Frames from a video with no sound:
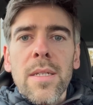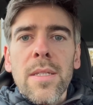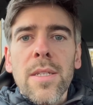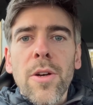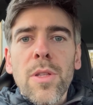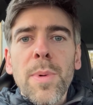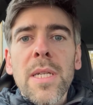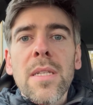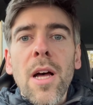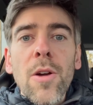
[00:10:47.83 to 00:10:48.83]
So the
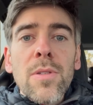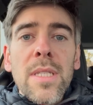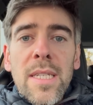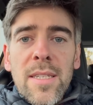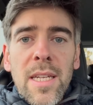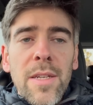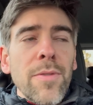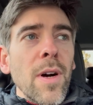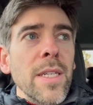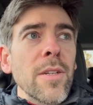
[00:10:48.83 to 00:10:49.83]
person that owns this
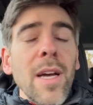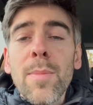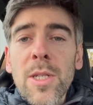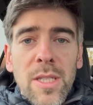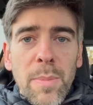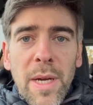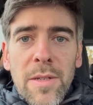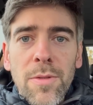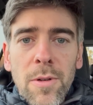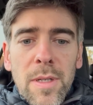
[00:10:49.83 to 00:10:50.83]
Leaf, I don't know how much they paid
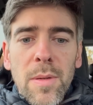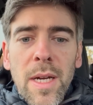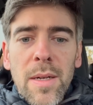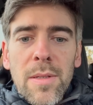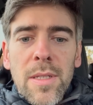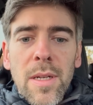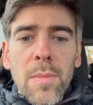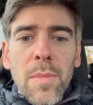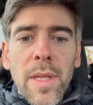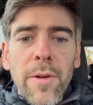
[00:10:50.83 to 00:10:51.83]
for it, and
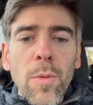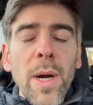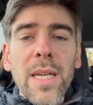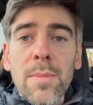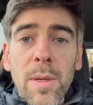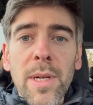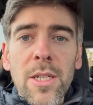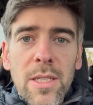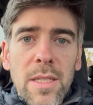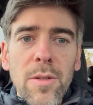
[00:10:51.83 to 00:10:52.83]
they're away at the moment
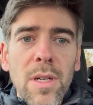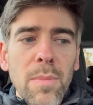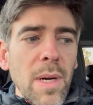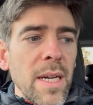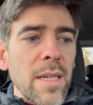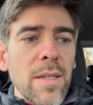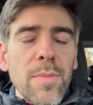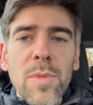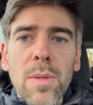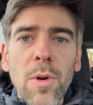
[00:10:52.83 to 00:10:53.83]
actually, and they'll come back
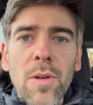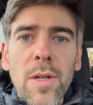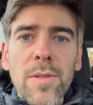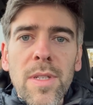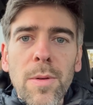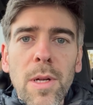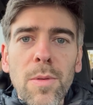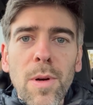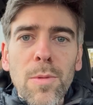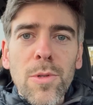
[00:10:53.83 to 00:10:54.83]
tomorrow, so
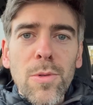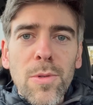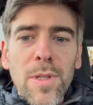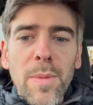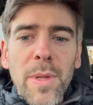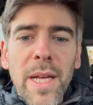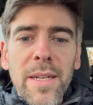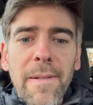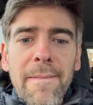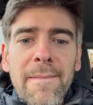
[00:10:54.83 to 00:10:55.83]
I will talk to them
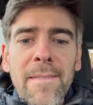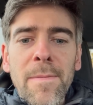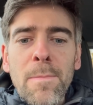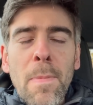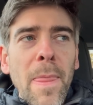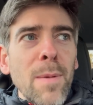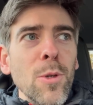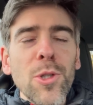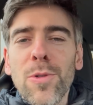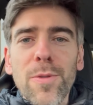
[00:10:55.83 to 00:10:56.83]
then. I'm
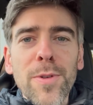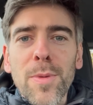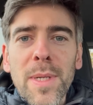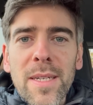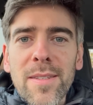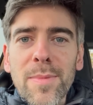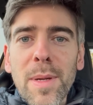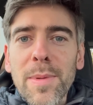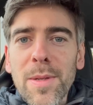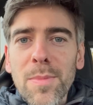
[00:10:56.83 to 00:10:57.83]
not sure I'll film it, because
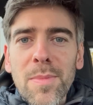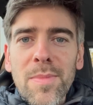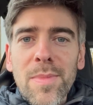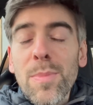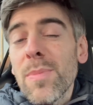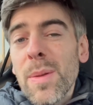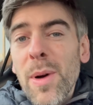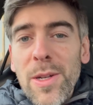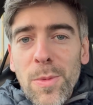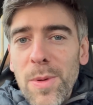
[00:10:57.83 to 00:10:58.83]
maybe they
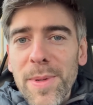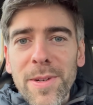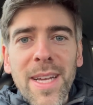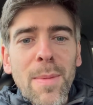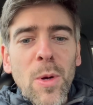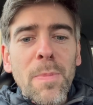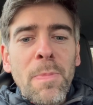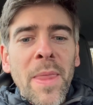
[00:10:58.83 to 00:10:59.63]
might not want to be on camera.